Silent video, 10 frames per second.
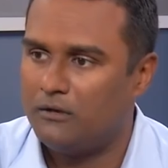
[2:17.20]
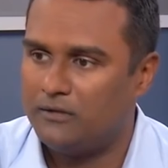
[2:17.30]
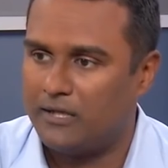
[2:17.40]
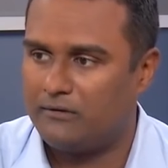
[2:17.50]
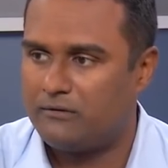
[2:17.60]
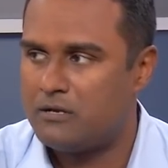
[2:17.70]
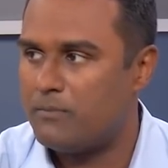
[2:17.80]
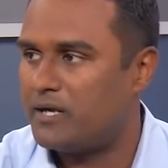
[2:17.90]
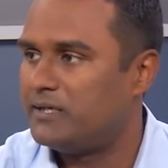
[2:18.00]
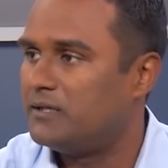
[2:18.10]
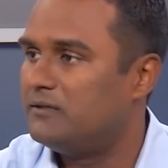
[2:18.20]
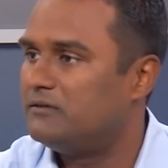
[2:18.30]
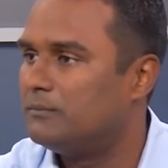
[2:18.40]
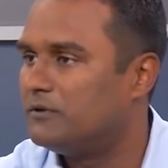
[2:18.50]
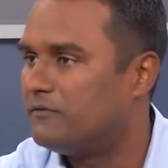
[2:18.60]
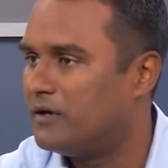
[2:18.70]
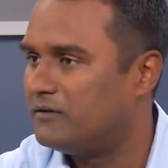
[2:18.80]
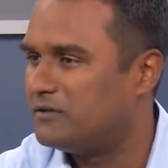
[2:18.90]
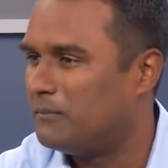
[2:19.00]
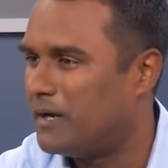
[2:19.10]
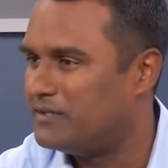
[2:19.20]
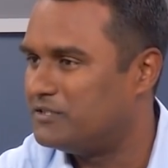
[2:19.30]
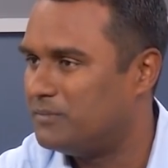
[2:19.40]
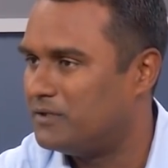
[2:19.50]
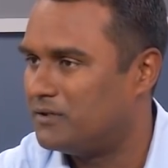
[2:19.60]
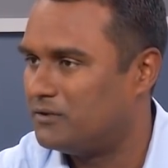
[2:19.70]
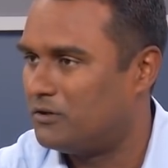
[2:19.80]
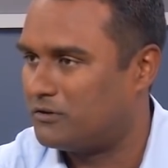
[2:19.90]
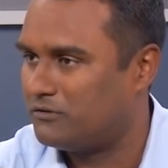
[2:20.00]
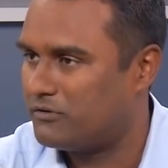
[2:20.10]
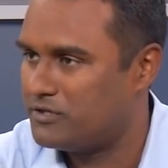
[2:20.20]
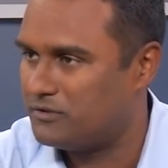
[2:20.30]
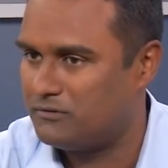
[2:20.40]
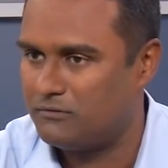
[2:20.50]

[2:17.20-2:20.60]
that dramatically simplifies the management and orchestration.